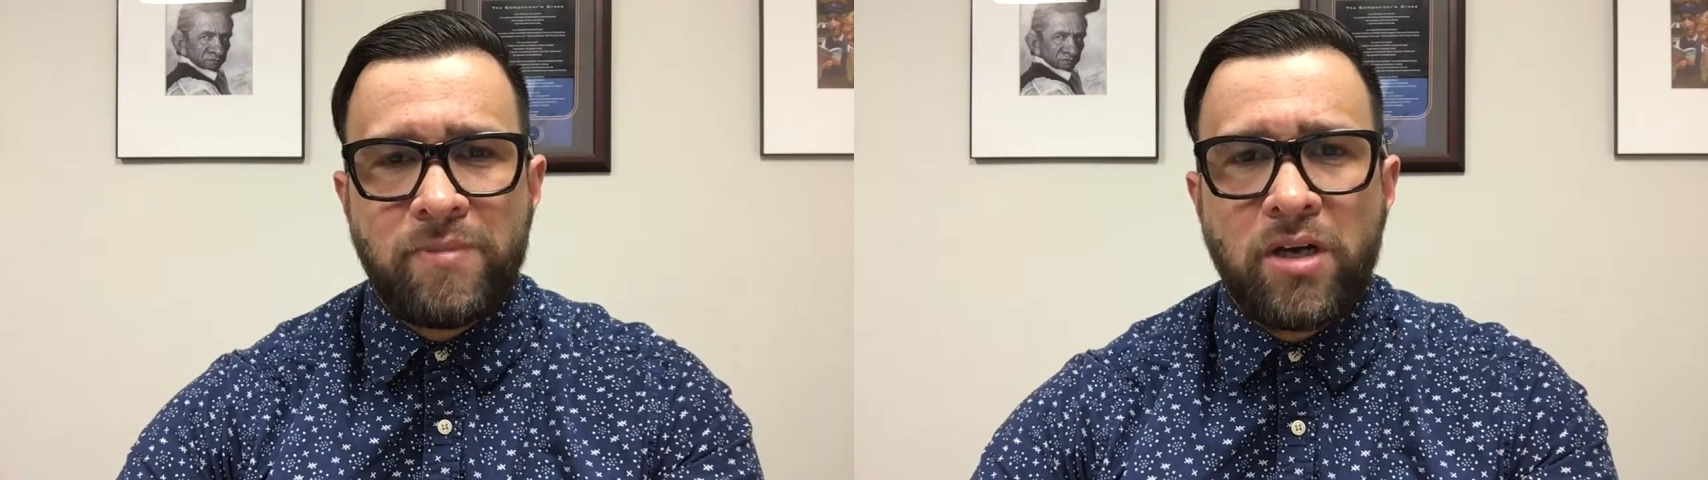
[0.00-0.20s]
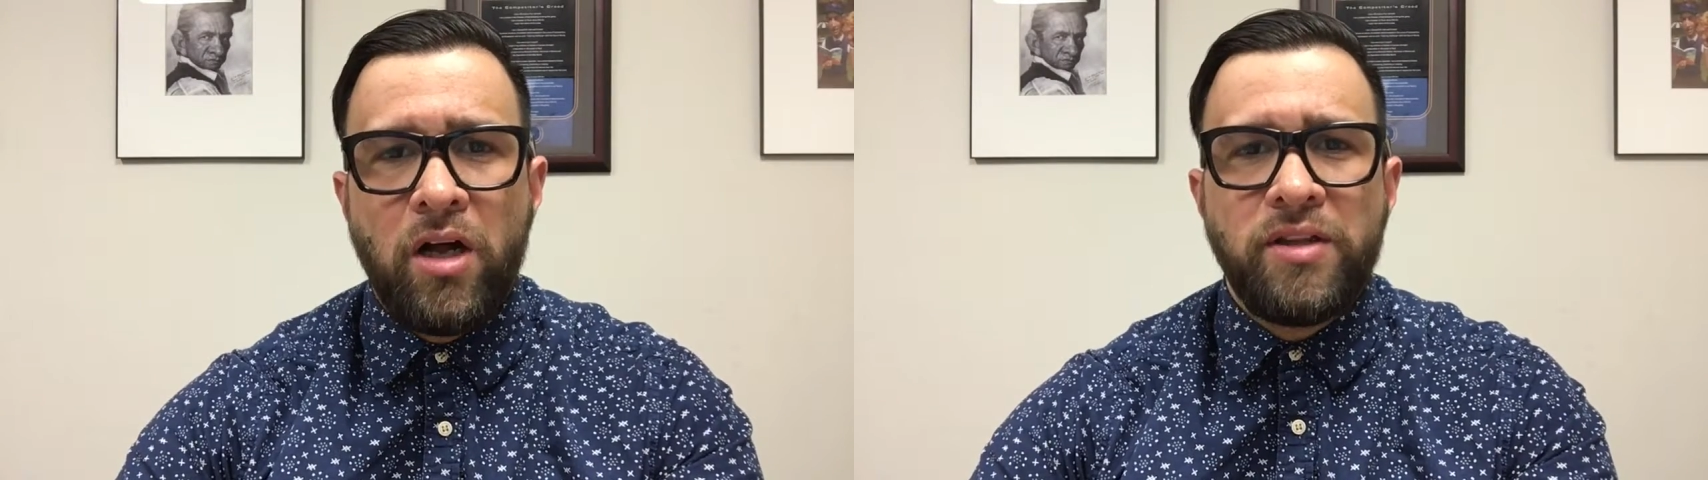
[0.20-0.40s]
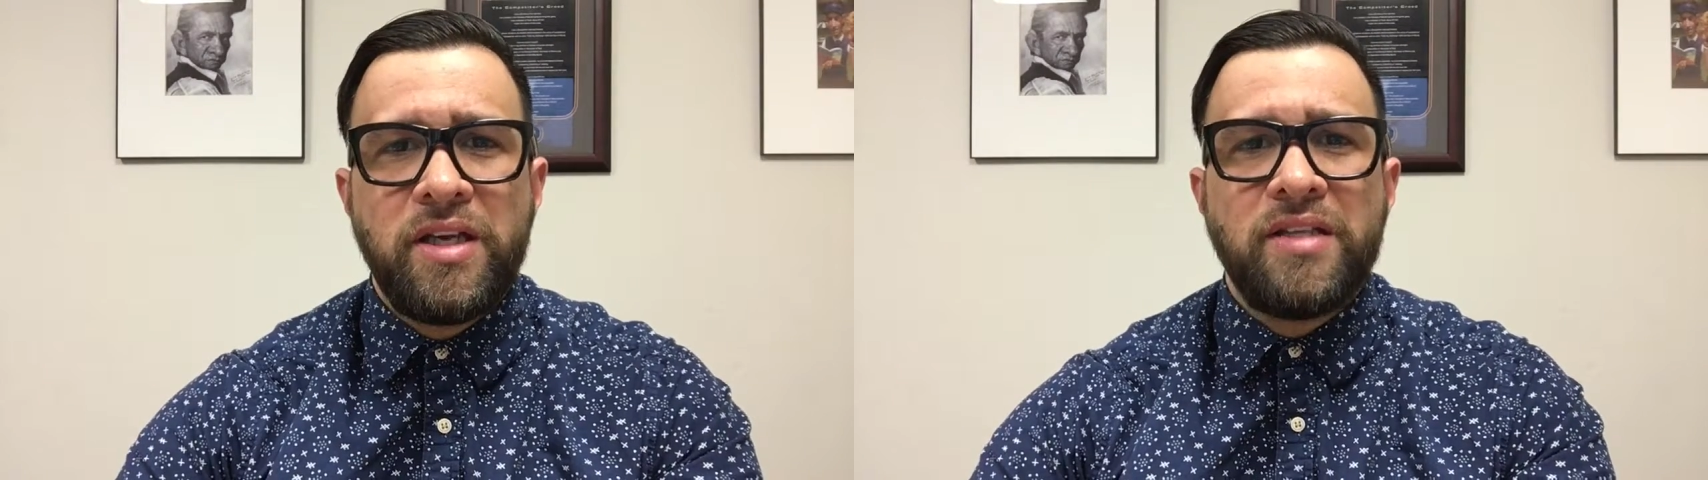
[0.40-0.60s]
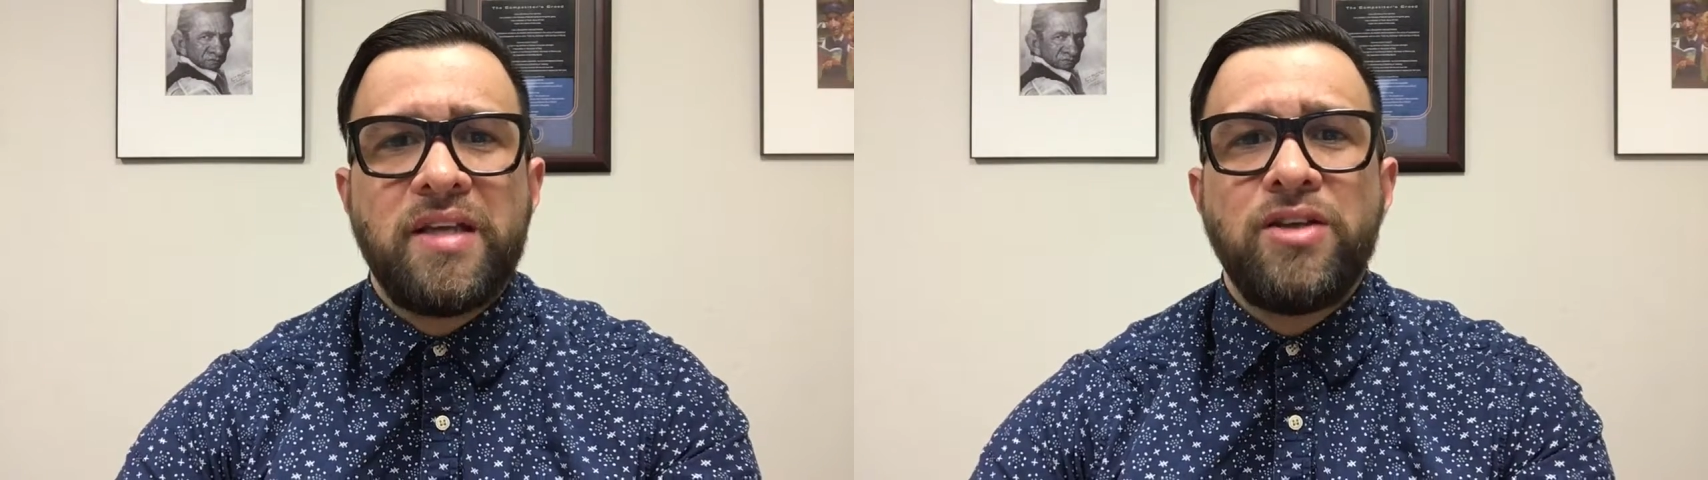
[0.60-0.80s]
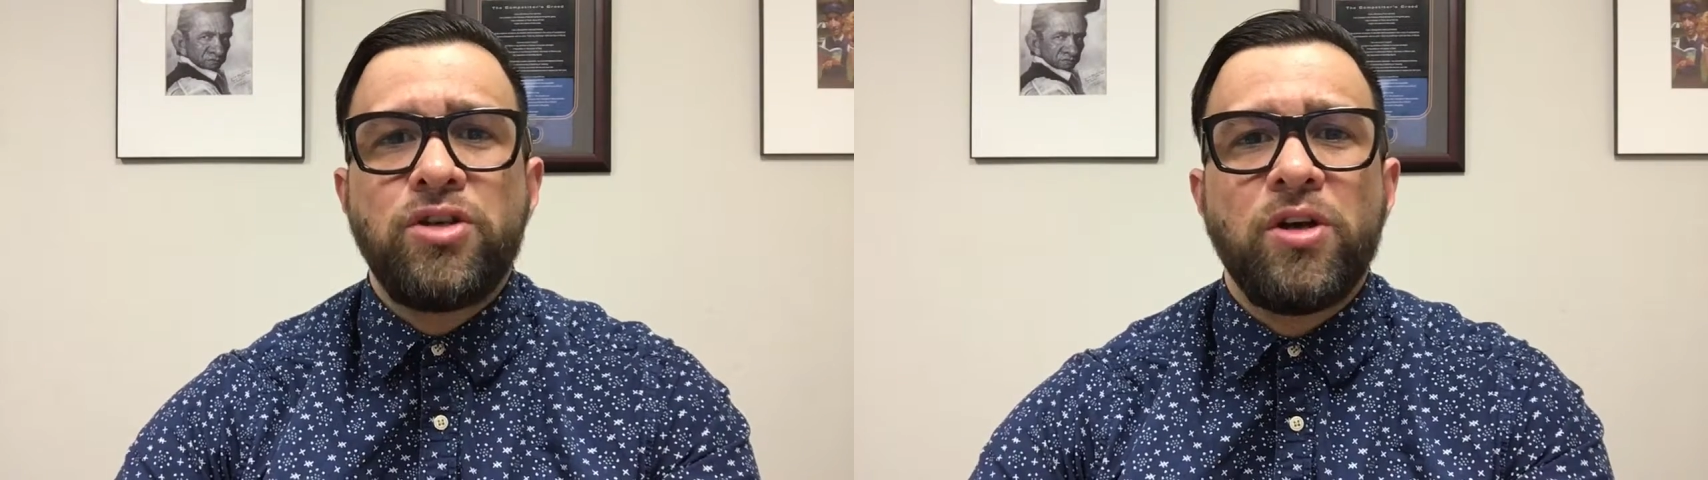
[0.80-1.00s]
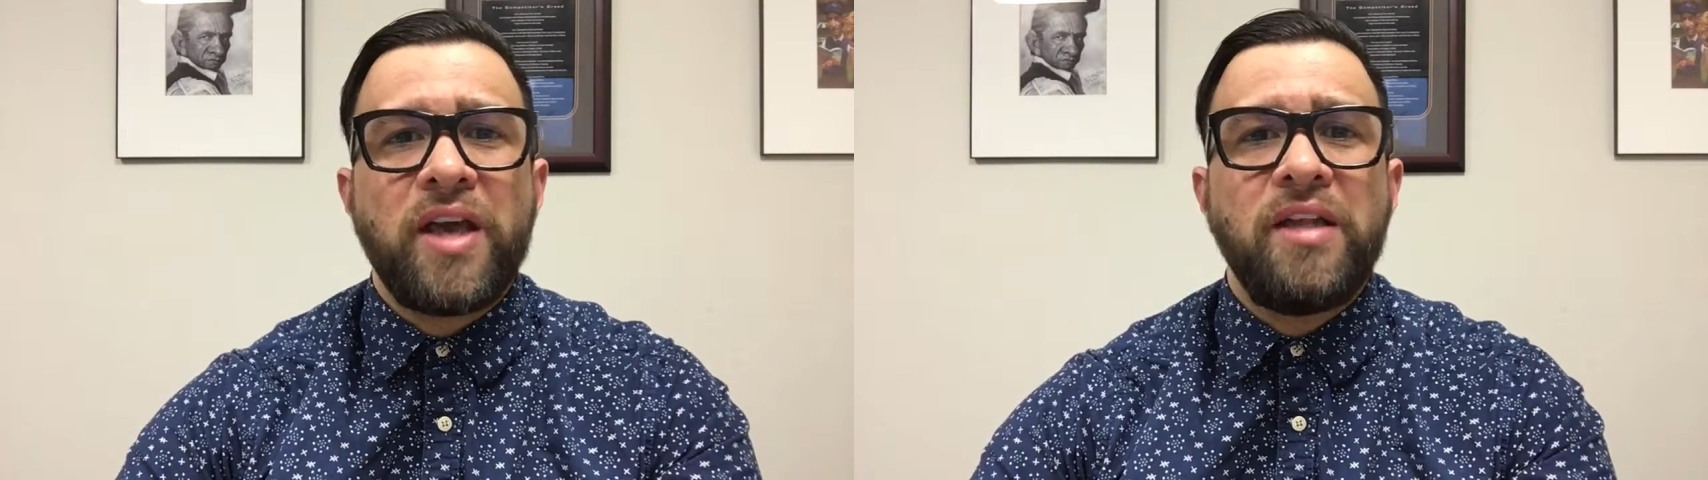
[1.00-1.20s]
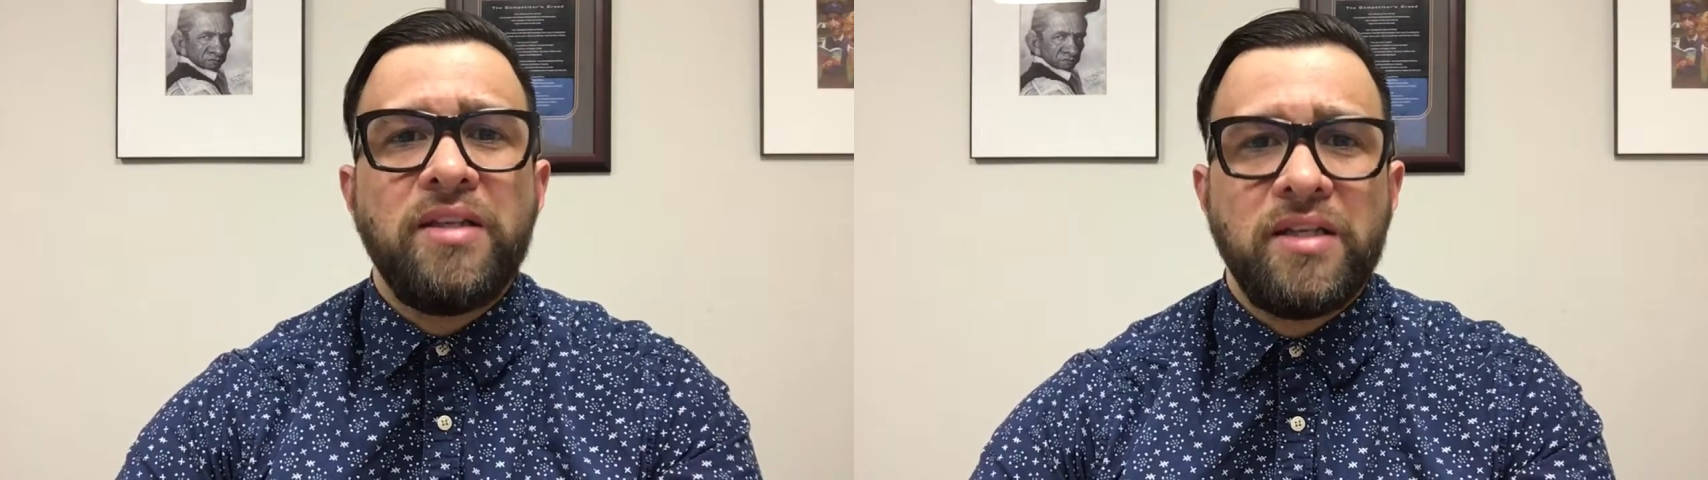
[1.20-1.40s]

call the attention or get